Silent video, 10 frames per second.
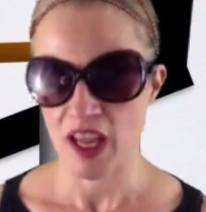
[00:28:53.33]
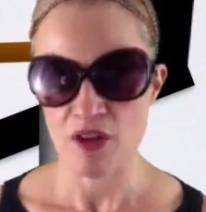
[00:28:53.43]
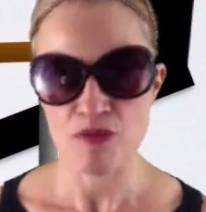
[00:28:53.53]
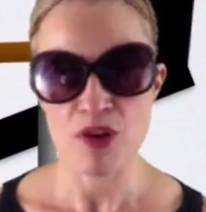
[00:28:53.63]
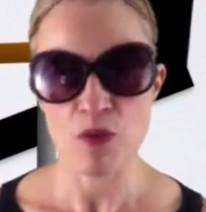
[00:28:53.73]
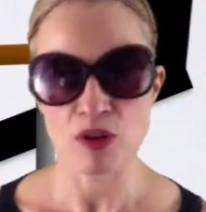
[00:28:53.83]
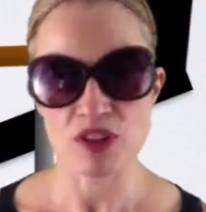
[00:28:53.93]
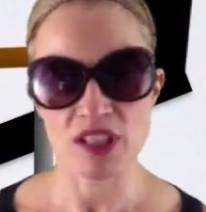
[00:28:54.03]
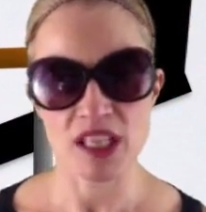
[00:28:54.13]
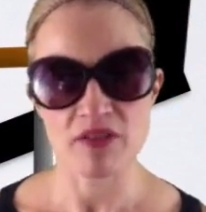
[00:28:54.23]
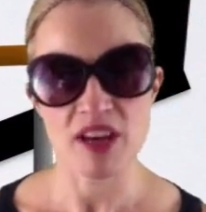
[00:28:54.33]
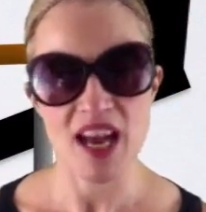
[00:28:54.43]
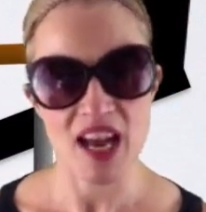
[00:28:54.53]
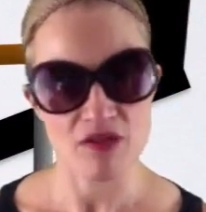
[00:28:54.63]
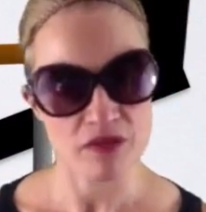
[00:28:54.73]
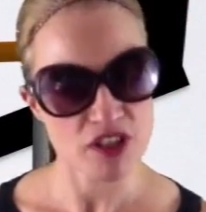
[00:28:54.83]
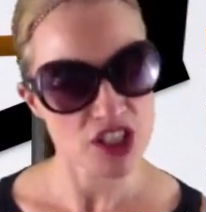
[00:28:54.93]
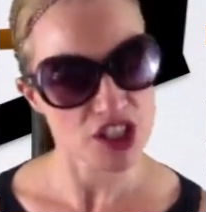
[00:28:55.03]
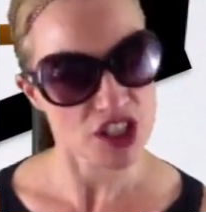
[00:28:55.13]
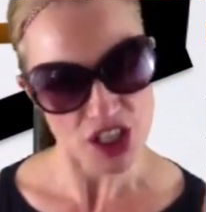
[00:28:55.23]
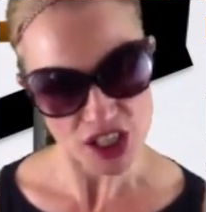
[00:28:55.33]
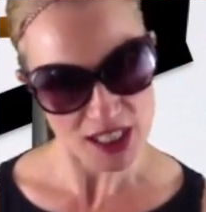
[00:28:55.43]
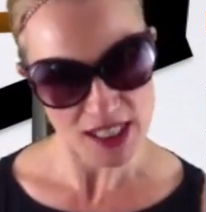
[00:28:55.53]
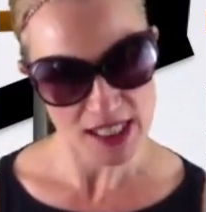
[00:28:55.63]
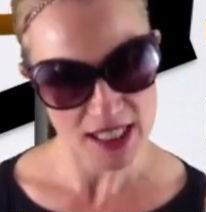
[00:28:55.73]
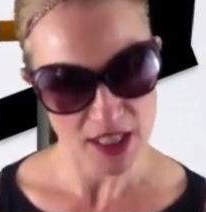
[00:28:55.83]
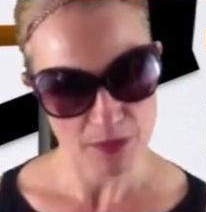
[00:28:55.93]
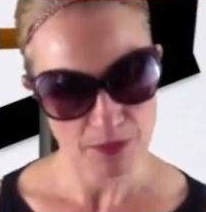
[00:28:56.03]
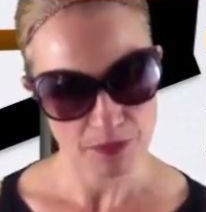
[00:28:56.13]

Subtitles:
if we want to give an air of uncertainty.